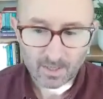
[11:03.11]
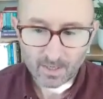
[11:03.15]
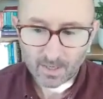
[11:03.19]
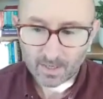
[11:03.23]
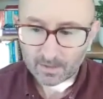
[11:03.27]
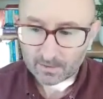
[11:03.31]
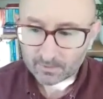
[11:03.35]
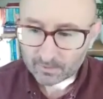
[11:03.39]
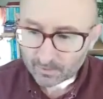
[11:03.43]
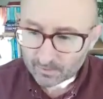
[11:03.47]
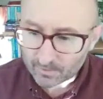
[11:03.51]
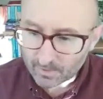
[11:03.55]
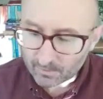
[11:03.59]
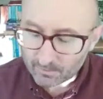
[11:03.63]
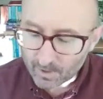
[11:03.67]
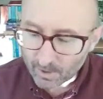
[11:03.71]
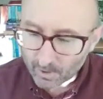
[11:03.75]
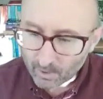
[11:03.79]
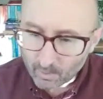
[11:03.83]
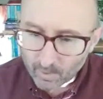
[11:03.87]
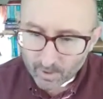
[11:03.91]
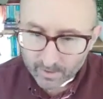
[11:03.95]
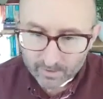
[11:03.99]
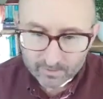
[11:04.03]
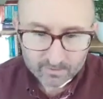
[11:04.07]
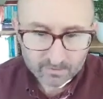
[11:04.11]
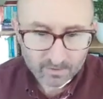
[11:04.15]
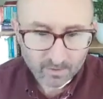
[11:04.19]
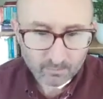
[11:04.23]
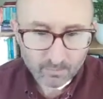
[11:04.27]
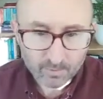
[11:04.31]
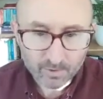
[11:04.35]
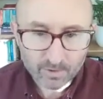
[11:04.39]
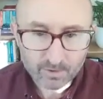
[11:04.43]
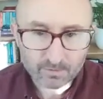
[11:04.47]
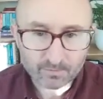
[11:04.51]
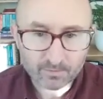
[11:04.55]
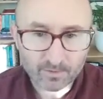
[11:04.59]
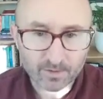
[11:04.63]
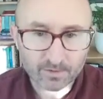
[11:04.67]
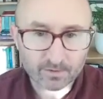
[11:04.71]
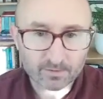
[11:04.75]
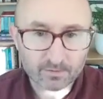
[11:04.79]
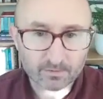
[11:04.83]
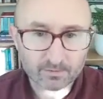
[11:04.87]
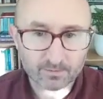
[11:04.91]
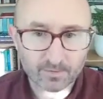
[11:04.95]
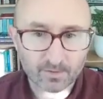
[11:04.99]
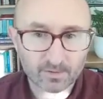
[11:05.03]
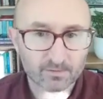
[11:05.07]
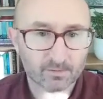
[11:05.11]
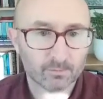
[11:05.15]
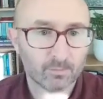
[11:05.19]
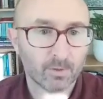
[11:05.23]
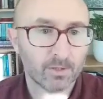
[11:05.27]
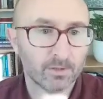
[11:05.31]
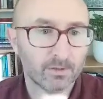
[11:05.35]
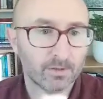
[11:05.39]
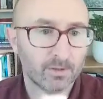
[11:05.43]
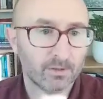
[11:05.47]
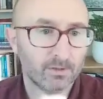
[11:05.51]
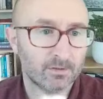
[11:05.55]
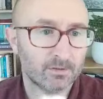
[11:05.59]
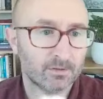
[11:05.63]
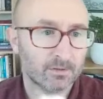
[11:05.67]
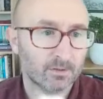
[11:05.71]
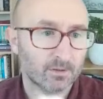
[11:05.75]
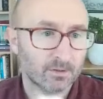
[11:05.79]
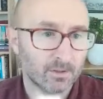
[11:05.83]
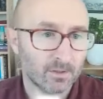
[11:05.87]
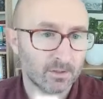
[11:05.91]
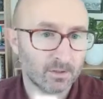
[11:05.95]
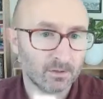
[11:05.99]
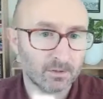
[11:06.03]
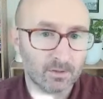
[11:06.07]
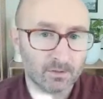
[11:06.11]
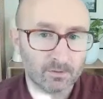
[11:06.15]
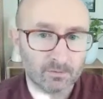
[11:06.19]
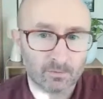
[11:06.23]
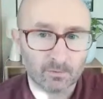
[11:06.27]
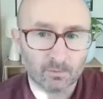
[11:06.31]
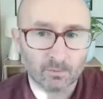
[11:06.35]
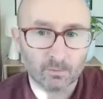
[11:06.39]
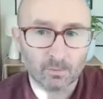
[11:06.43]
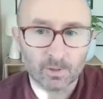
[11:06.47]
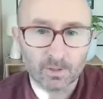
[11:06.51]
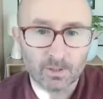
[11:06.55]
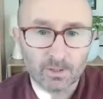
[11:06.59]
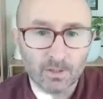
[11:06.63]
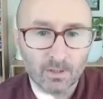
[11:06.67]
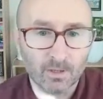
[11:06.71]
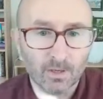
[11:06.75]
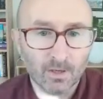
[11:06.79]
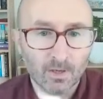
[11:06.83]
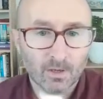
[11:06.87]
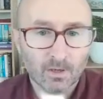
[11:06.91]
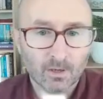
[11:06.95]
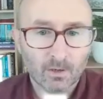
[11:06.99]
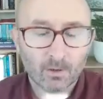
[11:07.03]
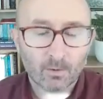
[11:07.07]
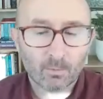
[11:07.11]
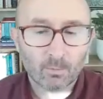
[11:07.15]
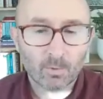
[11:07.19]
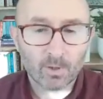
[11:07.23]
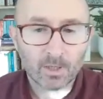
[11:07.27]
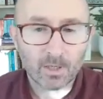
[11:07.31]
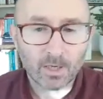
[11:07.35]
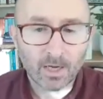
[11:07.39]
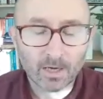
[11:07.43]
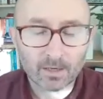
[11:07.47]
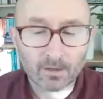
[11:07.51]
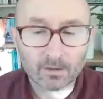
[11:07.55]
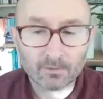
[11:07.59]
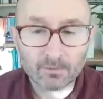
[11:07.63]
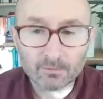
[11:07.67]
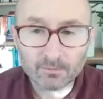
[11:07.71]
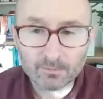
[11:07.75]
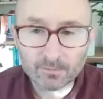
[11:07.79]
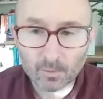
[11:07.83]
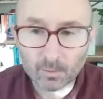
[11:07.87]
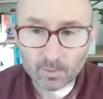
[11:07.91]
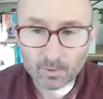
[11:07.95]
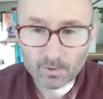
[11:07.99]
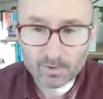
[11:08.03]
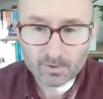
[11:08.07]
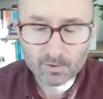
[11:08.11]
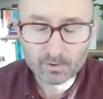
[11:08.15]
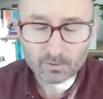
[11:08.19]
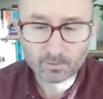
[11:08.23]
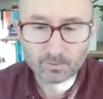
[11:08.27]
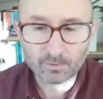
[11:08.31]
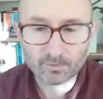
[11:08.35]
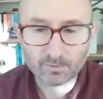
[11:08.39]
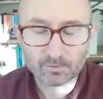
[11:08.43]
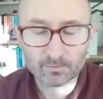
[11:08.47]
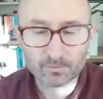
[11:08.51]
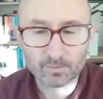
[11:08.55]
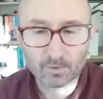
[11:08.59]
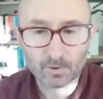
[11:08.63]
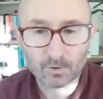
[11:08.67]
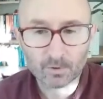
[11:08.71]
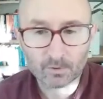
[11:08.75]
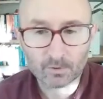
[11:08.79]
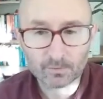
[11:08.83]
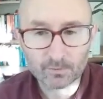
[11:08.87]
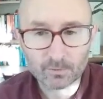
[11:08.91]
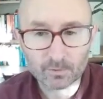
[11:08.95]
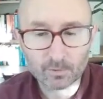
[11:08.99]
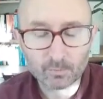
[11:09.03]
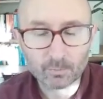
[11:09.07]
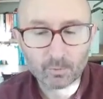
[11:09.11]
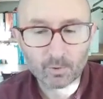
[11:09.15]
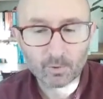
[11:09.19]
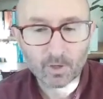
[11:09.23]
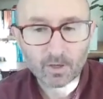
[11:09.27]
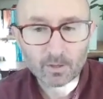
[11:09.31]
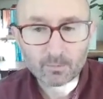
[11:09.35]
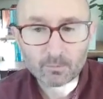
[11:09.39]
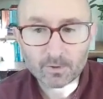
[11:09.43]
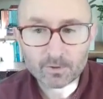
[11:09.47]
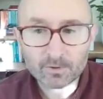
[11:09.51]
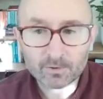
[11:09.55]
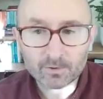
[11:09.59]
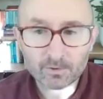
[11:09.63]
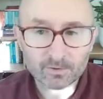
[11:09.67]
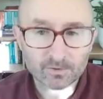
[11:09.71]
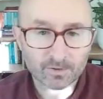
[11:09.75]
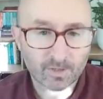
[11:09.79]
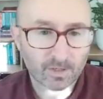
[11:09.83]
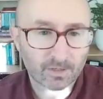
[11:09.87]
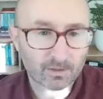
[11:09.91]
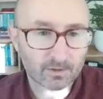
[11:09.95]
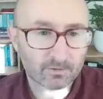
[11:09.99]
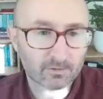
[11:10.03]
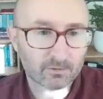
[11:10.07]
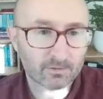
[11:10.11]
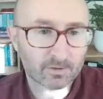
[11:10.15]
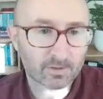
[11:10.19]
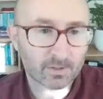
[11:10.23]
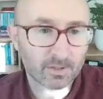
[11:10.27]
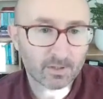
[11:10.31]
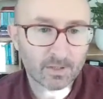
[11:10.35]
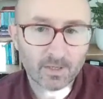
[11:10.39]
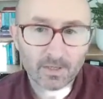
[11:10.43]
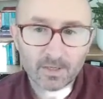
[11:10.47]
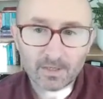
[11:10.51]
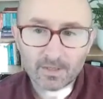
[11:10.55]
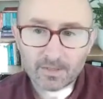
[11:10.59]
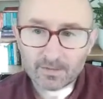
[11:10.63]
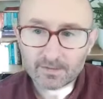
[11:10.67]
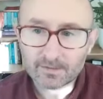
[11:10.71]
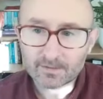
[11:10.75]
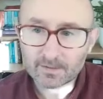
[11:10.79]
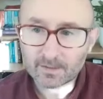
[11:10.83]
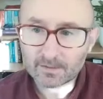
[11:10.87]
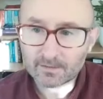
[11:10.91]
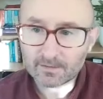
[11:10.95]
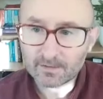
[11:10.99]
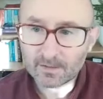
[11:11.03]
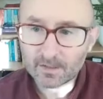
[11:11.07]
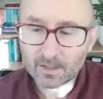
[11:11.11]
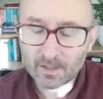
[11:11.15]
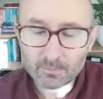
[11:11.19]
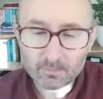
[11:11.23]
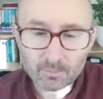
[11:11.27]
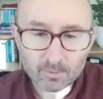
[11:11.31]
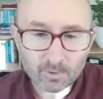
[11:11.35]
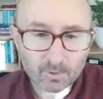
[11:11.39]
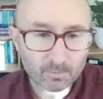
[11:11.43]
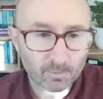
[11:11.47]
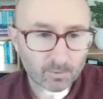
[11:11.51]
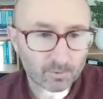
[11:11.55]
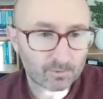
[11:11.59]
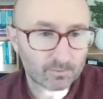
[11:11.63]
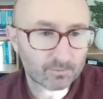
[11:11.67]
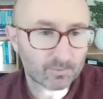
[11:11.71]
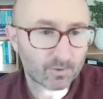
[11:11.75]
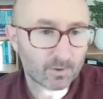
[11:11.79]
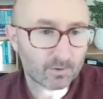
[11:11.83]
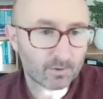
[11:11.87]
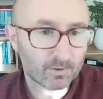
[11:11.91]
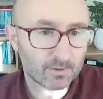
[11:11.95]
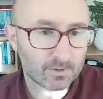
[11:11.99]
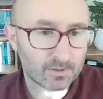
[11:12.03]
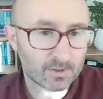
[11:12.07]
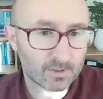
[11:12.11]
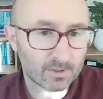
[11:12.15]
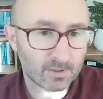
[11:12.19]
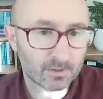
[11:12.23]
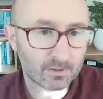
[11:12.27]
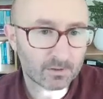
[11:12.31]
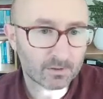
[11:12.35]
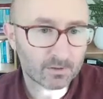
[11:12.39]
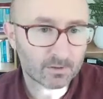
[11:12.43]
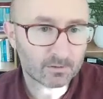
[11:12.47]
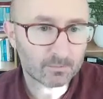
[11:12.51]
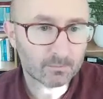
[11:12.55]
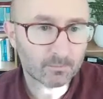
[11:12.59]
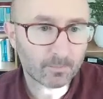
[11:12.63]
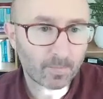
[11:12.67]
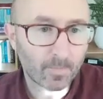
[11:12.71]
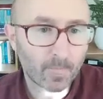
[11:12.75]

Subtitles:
And I'll just give you a quick summary of this feasibility study. So we had 4 schools involved, 2 primary, 2 secondary, 69 pupils volunteered.